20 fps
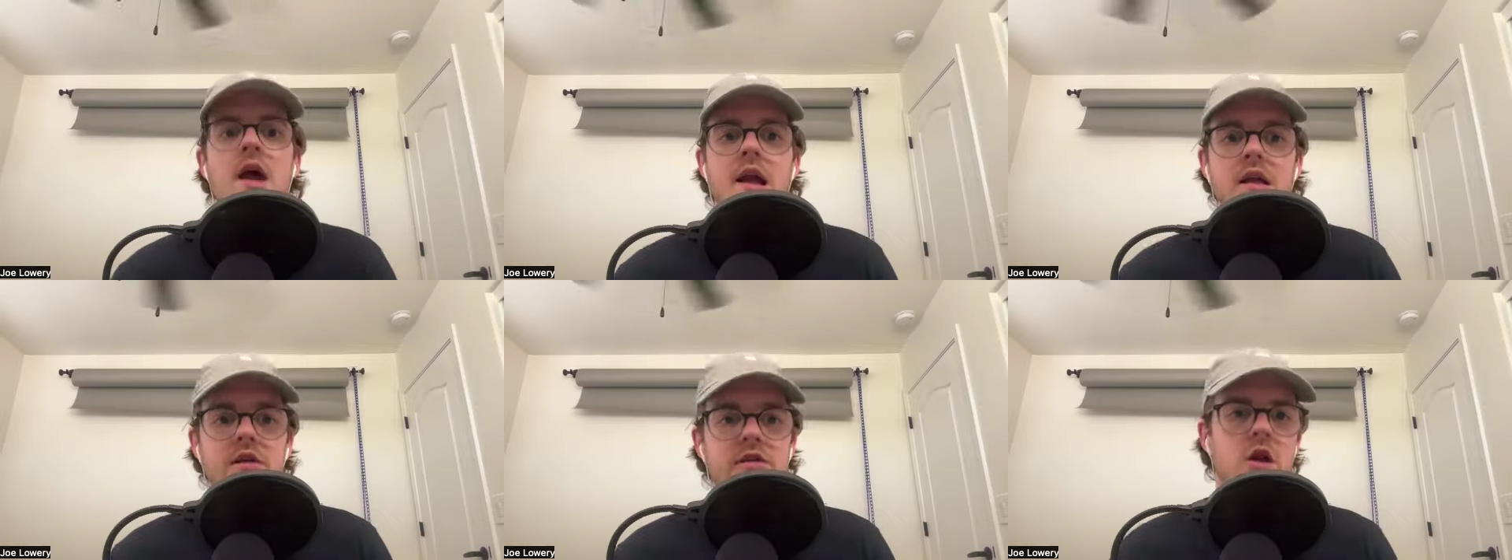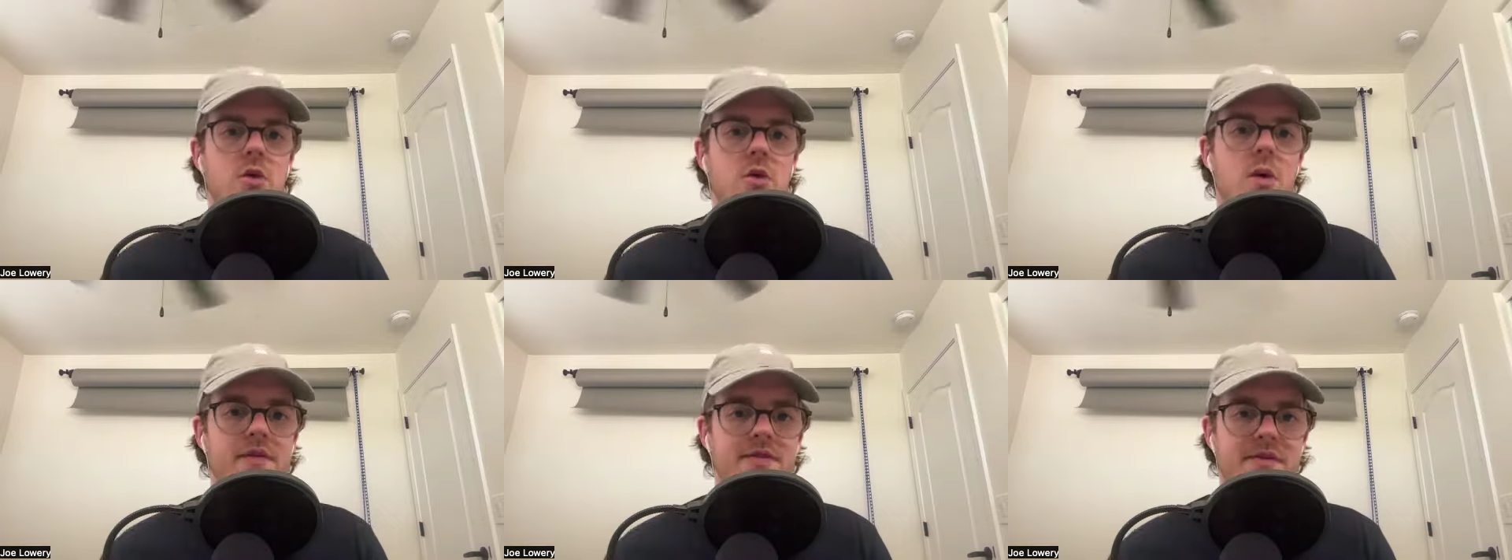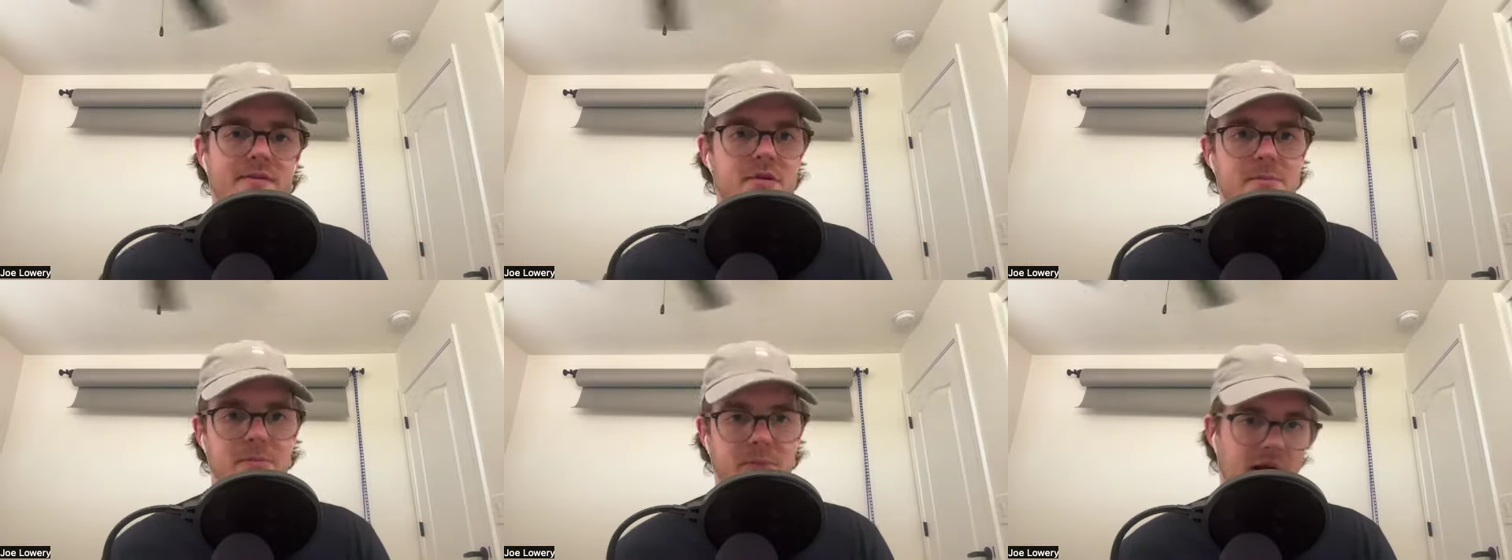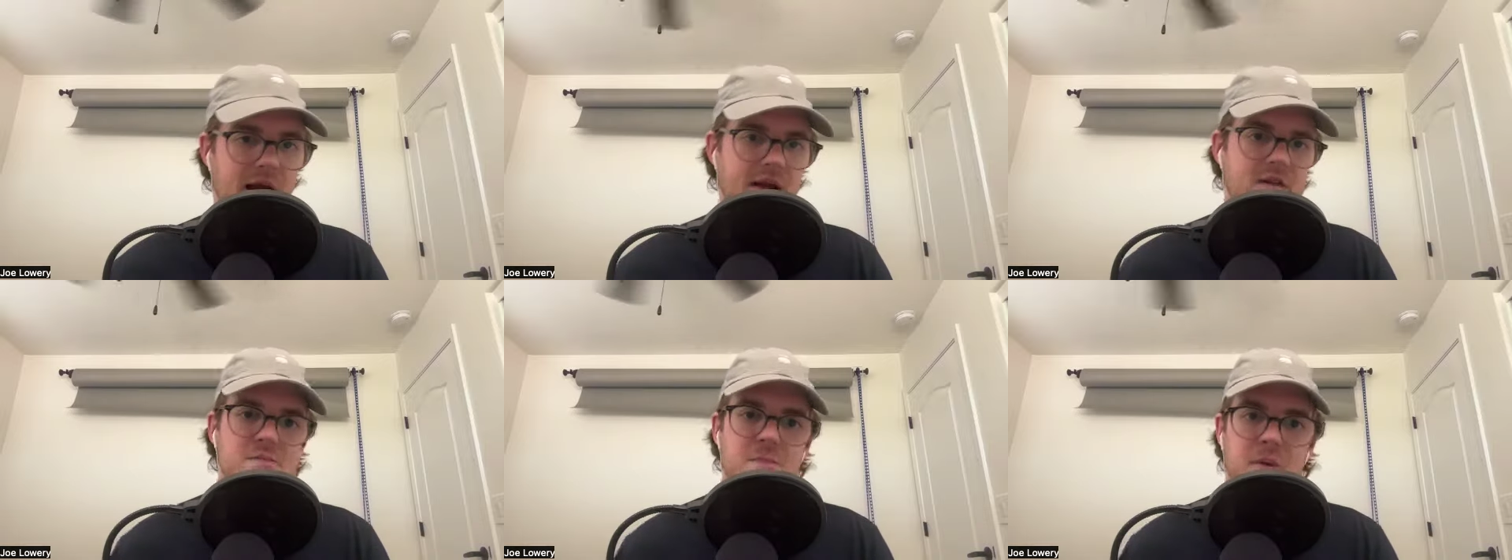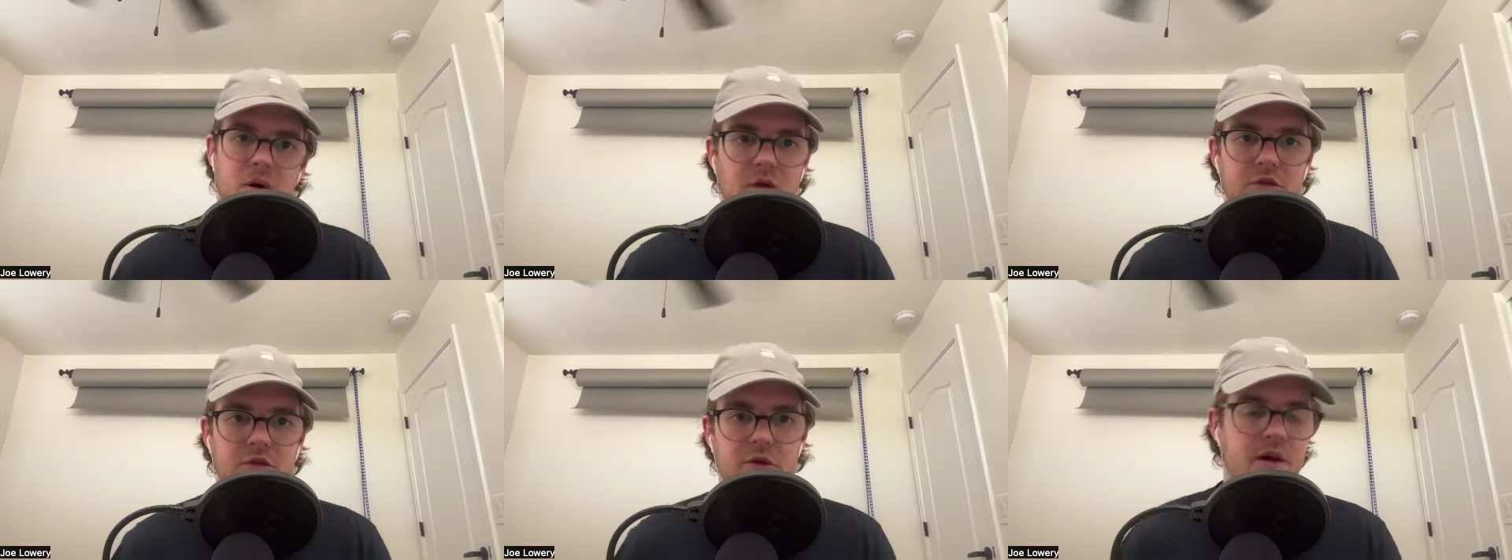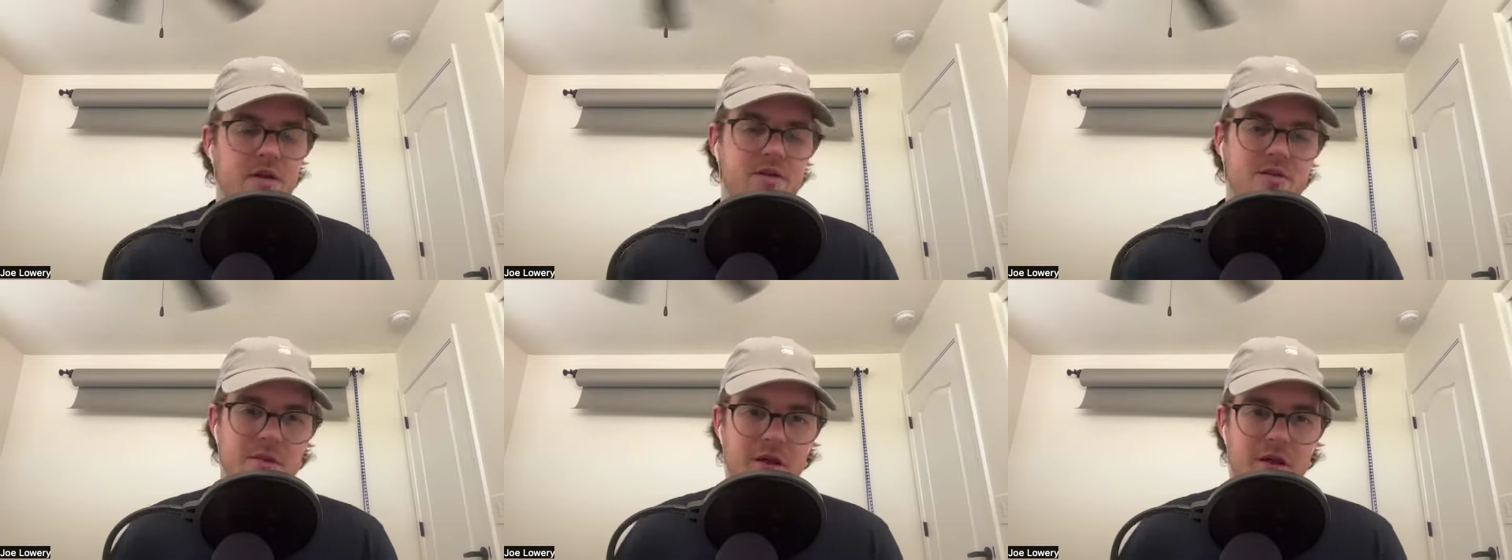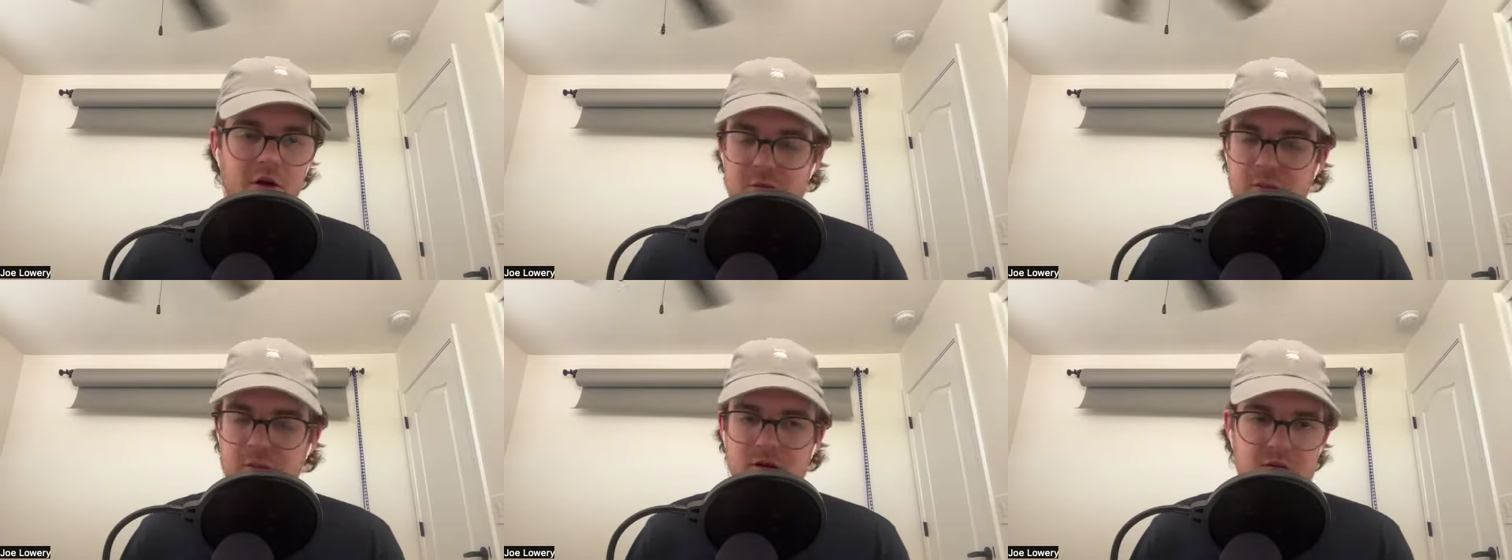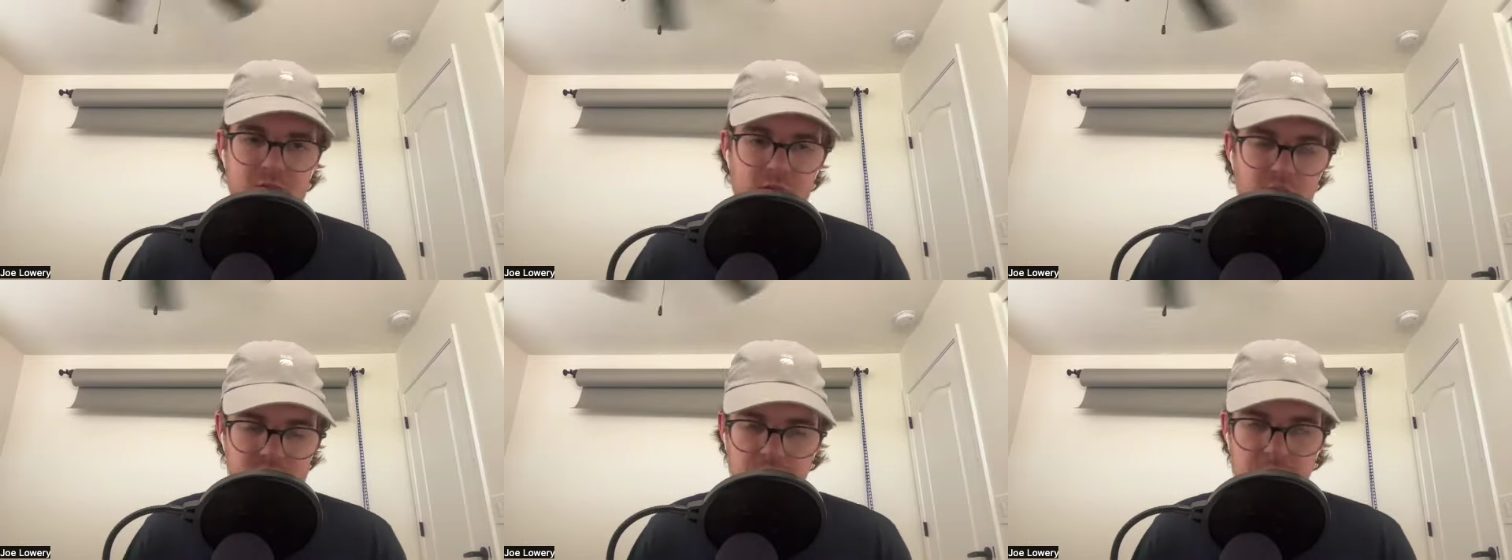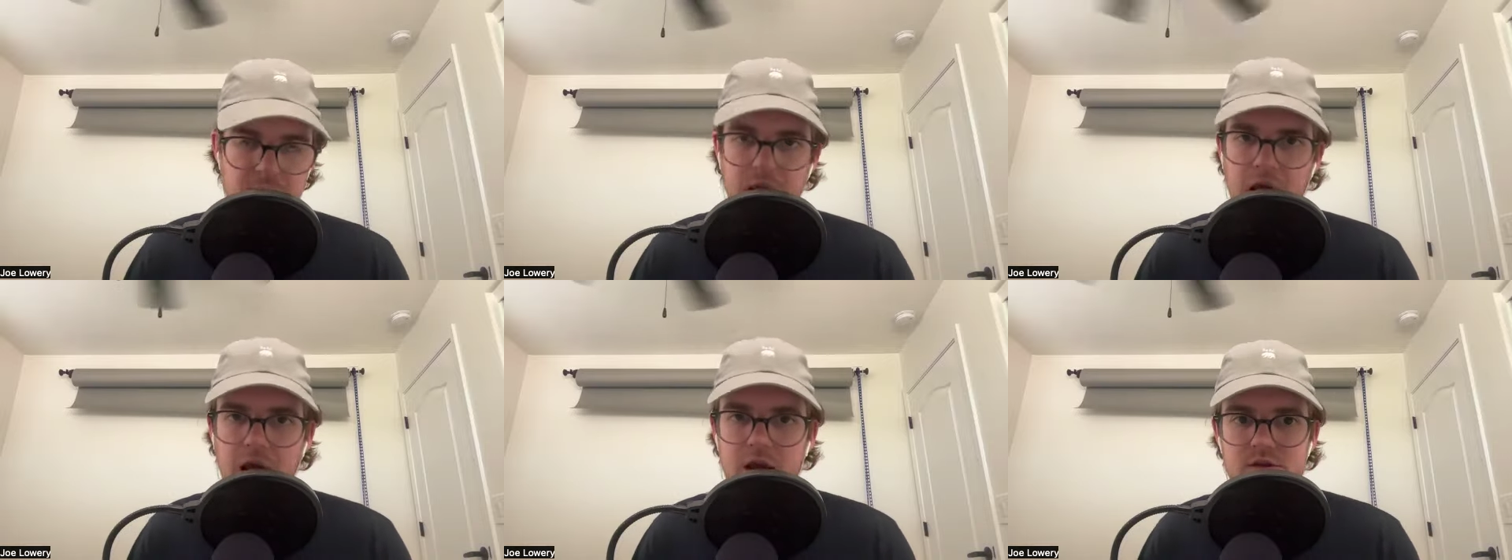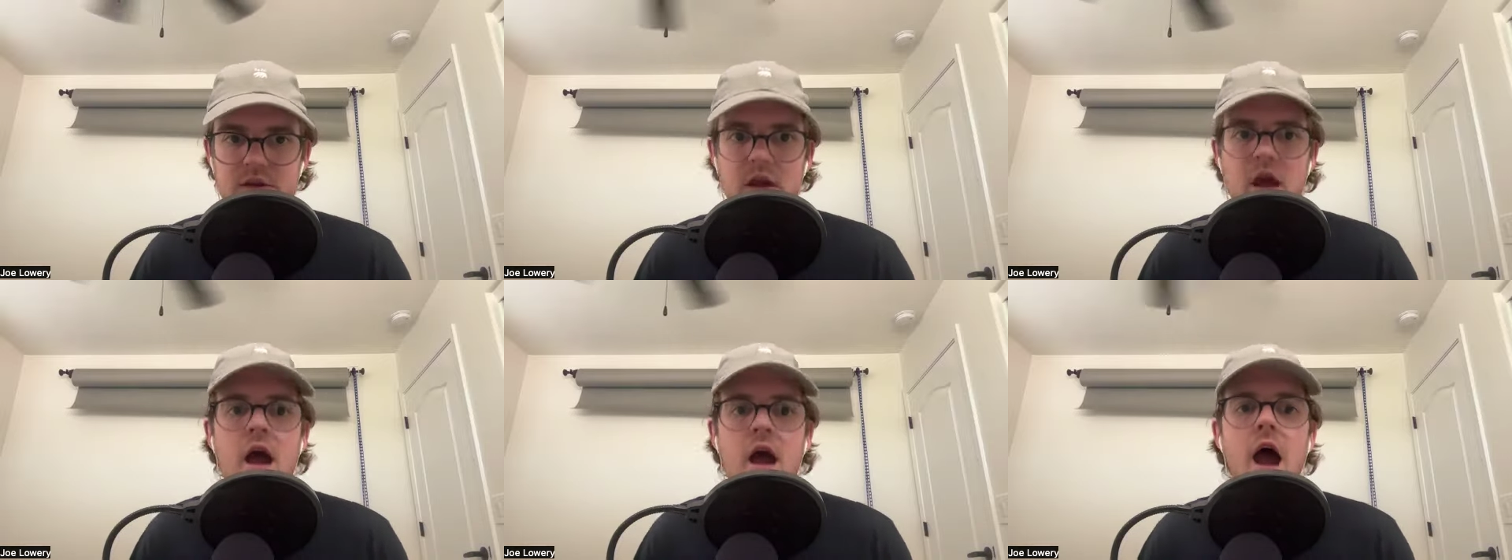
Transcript: He's going to want them to press. Berhalter had some of those principles in place.